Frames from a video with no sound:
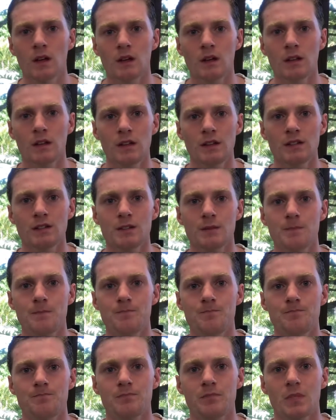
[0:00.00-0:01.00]
This
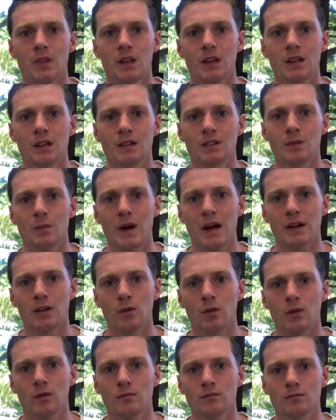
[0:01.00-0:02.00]
is a bad
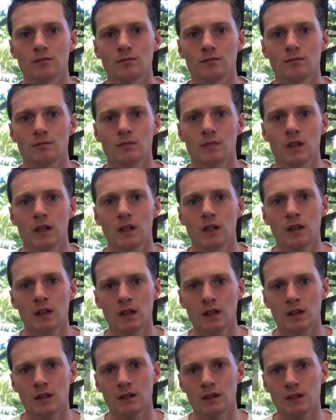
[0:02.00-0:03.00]
goal.
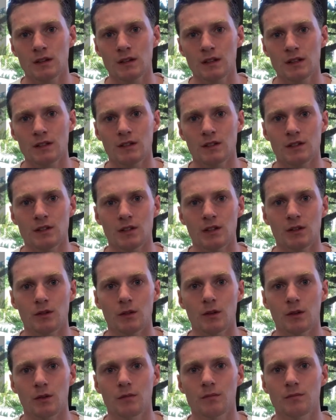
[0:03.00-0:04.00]
This is a good
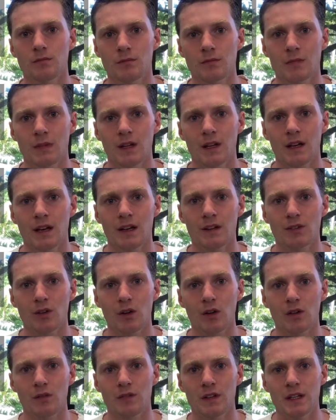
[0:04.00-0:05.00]
goal. It has
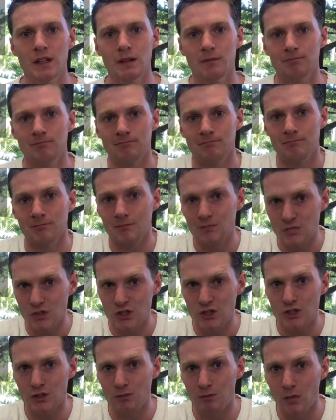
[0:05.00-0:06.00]
all of the
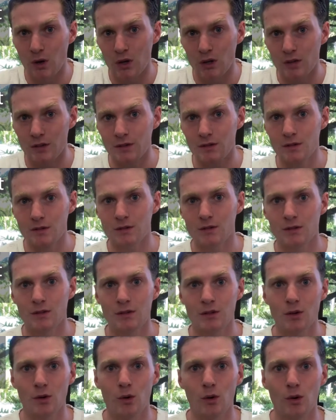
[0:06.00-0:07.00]
smart
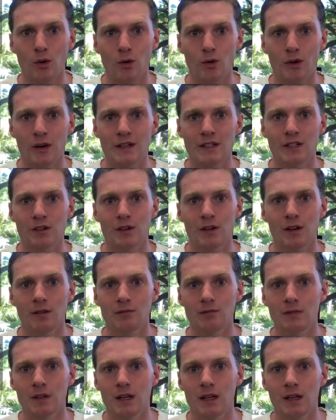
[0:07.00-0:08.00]
goal criteria.
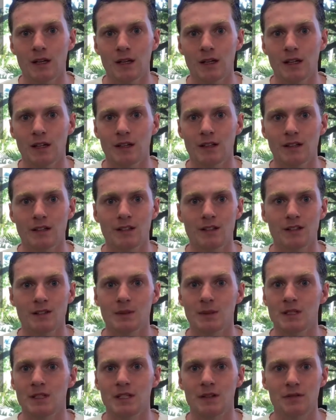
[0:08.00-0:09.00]
It's
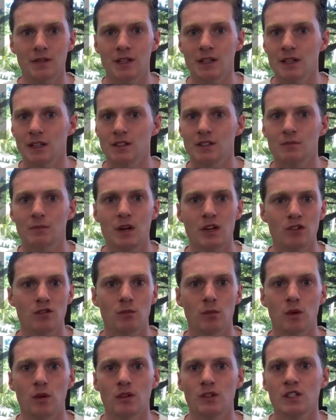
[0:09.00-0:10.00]
specific, it's
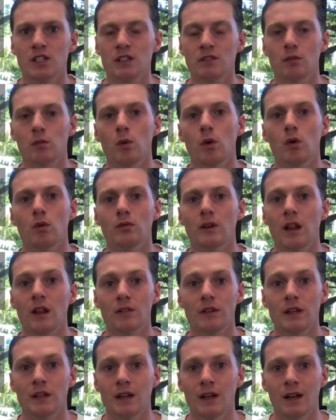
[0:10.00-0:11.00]
measurable, achievable,
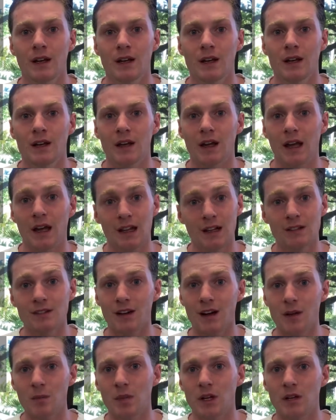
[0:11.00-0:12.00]
relevant, and
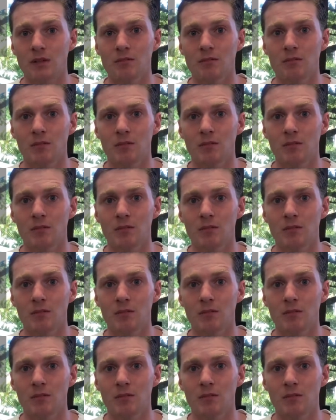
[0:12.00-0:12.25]
timely.